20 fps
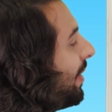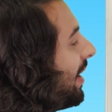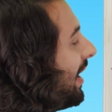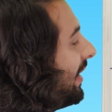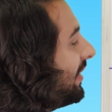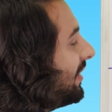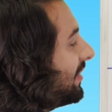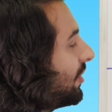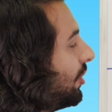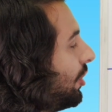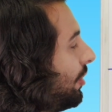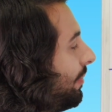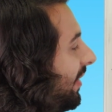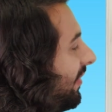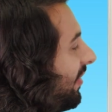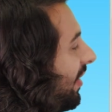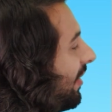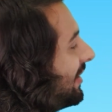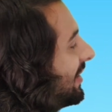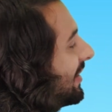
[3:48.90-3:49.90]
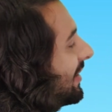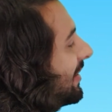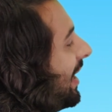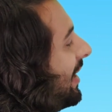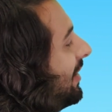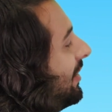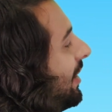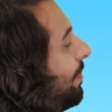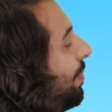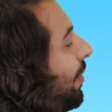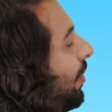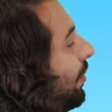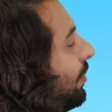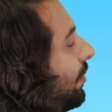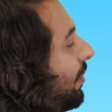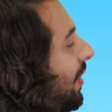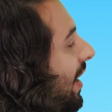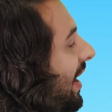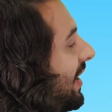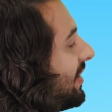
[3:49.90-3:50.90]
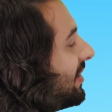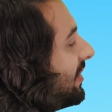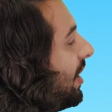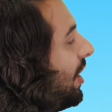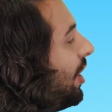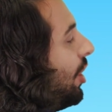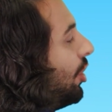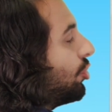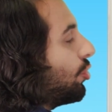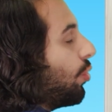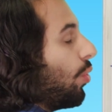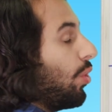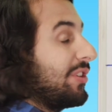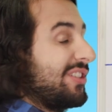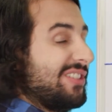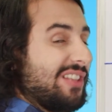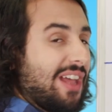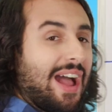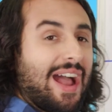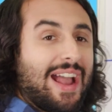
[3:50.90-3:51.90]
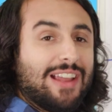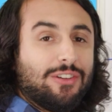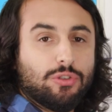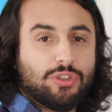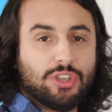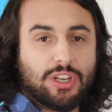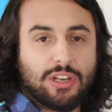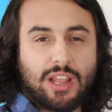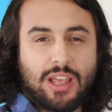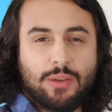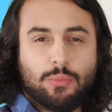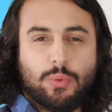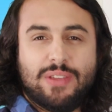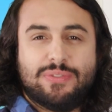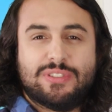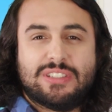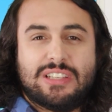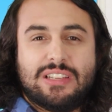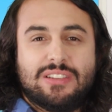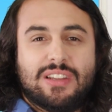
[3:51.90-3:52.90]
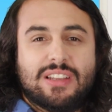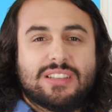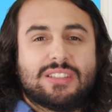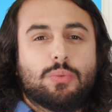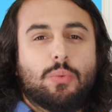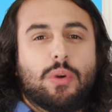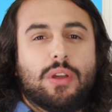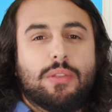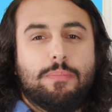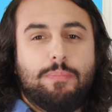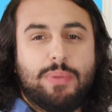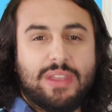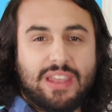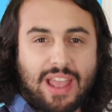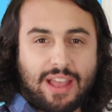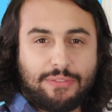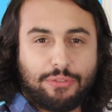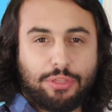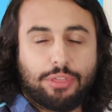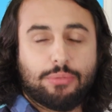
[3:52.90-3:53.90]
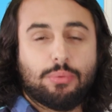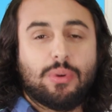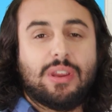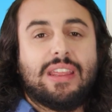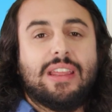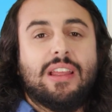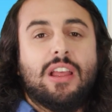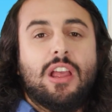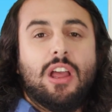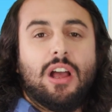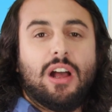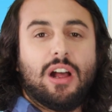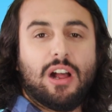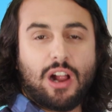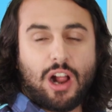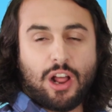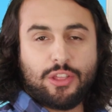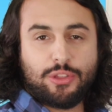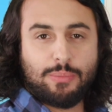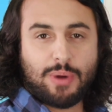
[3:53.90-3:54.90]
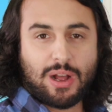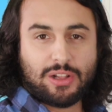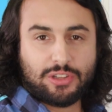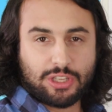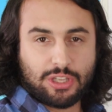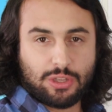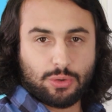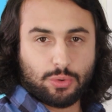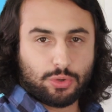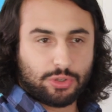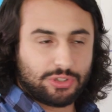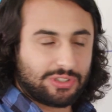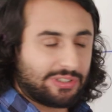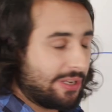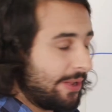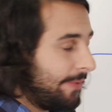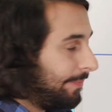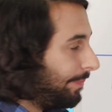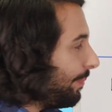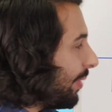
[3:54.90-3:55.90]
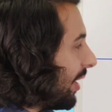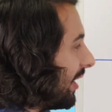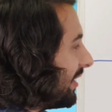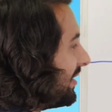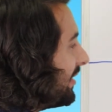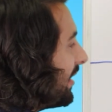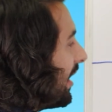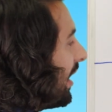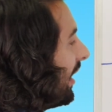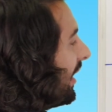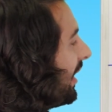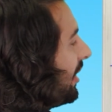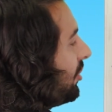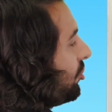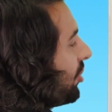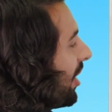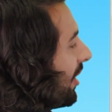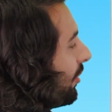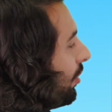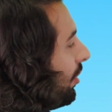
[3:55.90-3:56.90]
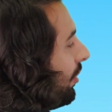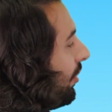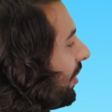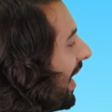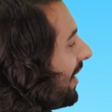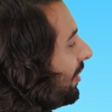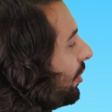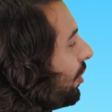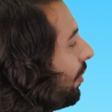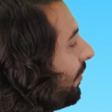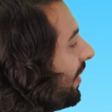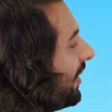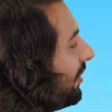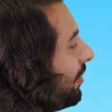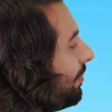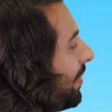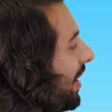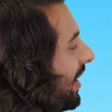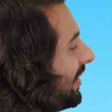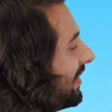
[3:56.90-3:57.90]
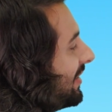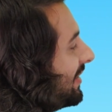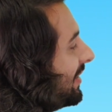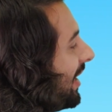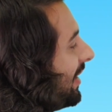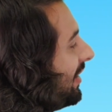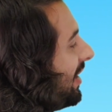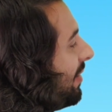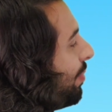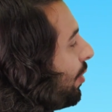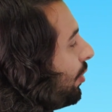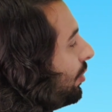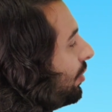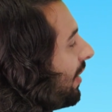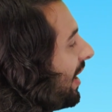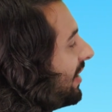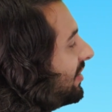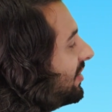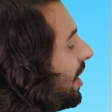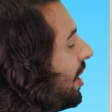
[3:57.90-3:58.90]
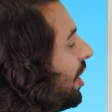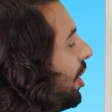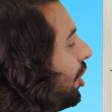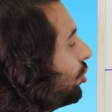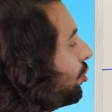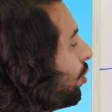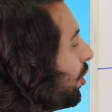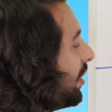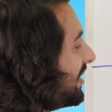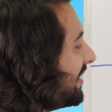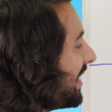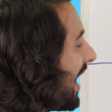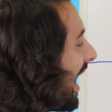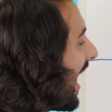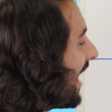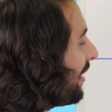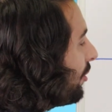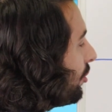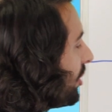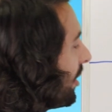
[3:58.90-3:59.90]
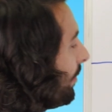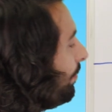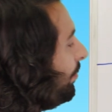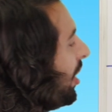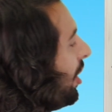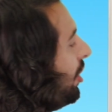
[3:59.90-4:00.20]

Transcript: bond is going to be very slightly polarized towards the hydrogen. And we've seen this with BF3, other molecules. But in general, that covalent bond is slightly polarized towards the hydrogen.